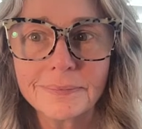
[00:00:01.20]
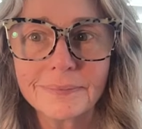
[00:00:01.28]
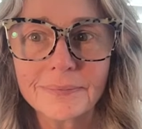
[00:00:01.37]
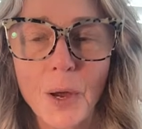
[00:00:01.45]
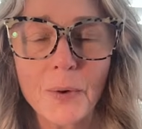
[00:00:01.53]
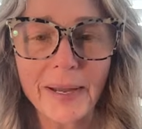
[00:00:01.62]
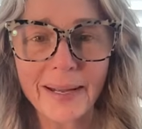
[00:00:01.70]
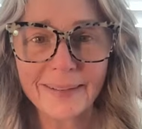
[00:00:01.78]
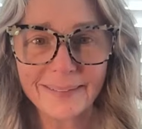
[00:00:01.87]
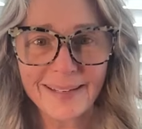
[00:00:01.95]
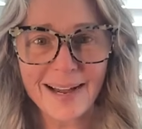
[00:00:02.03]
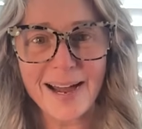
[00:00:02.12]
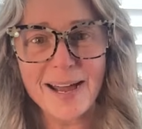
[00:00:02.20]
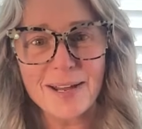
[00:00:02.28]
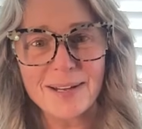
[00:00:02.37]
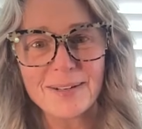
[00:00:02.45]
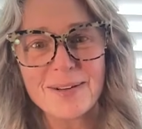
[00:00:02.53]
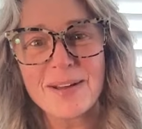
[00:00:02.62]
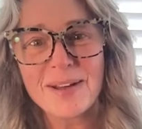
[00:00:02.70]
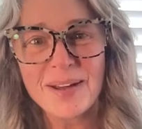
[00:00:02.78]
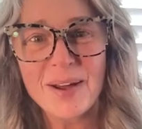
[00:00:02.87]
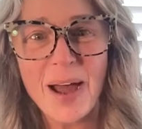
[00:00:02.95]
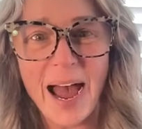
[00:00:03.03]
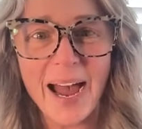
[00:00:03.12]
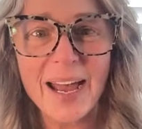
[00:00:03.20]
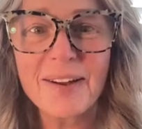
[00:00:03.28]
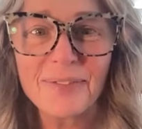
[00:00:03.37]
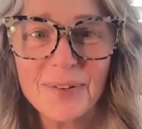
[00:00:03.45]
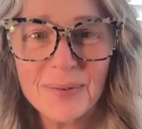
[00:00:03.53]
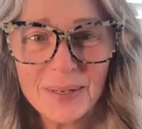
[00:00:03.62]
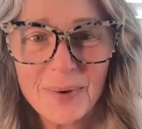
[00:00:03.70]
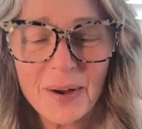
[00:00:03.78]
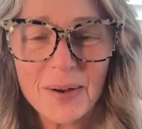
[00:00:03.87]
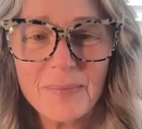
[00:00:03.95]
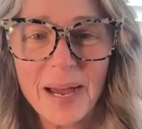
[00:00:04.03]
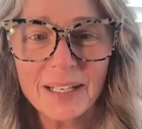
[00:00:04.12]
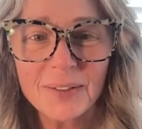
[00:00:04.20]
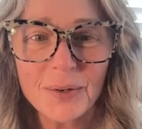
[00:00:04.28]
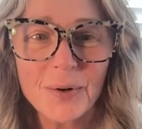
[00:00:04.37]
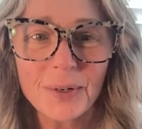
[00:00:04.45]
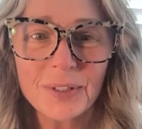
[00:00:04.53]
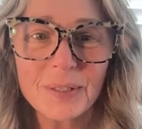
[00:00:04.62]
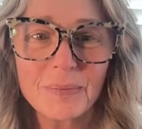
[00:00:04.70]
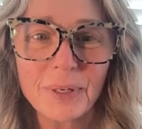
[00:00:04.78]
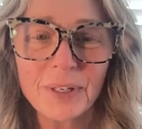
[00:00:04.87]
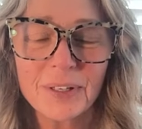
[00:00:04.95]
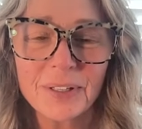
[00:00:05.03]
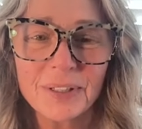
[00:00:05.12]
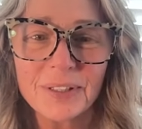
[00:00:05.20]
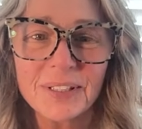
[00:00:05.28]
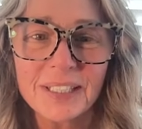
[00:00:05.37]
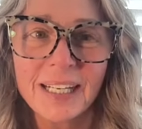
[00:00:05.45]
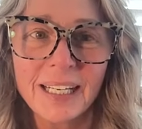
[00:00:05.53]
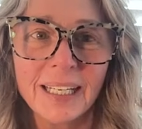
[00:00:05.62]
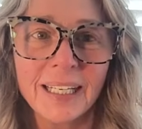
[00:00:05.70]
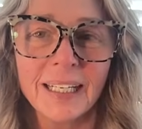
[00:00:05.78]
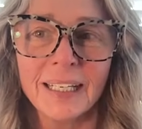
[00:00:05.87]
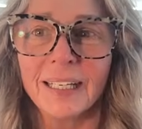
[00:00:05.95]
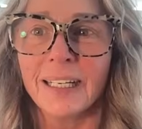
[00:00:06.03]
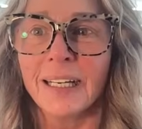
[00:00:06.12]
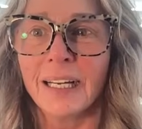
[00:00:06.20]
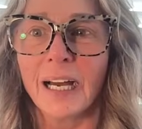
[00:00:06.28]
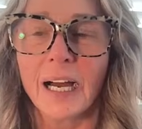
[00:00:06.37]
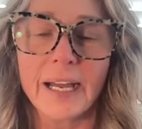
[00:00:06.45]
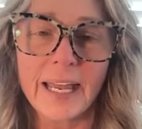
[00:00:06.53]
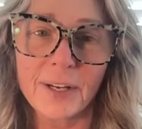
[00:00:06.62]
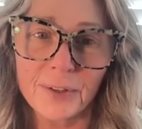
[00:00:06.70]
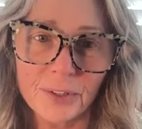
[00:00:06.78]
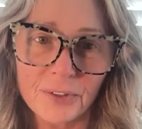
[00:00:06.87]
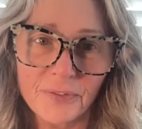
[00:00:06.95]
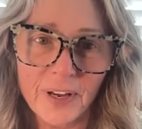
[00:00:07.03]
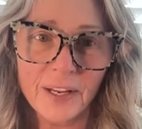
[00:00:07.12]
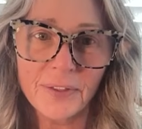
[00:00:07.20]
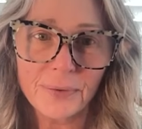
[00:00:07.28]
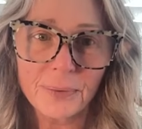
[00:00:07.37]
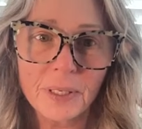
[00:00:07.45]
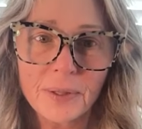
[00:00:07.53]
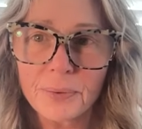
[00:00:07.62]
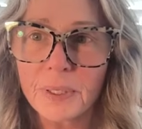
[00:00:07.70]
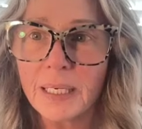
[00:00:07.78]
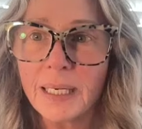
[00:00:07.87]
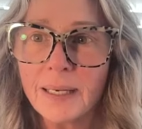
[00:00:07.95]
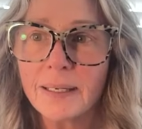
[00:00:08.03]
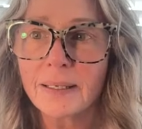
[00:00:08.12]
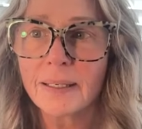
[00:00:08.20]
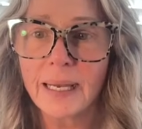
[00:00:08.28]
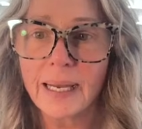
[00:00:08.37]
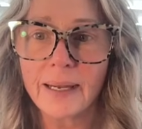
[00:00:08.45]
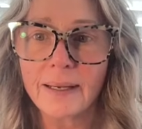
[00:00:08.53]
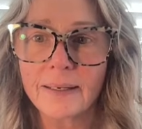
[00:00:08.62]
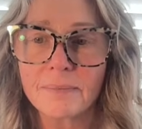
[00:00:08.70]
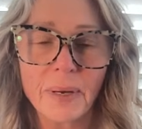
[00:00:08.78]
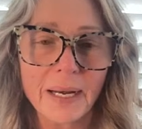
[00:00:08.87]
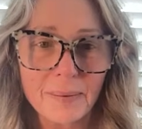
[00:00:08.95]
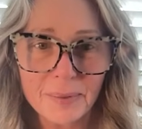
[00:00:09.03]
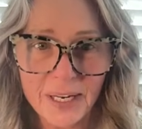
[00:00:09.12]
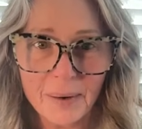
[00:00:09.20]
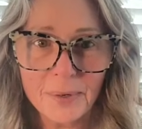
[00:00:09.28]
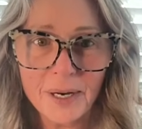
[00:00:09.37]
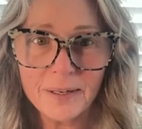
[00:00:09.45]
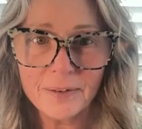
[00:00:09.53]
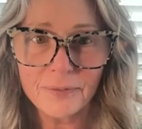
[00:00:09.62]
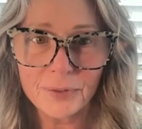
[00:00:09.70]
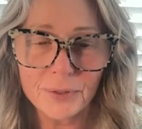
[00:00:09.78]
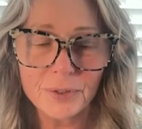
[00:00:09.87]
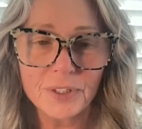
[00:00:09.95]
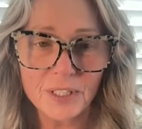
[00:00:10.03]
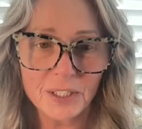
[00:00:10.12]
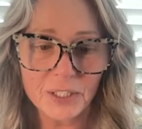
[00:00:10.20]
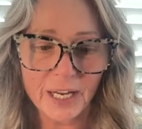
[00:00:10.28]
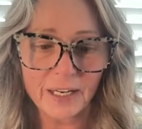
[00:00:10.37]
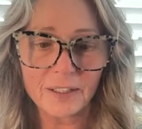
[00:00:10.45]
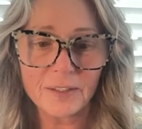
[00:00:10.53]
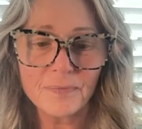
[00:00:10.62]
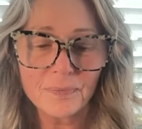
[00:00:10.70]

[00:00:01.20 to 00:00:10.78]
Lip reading: Okay. Hi. Hi, everyone. Welcome back to A Course in Miracles, Anchored in Faith 3-3. And my name is Deborah, if you're new to the channel.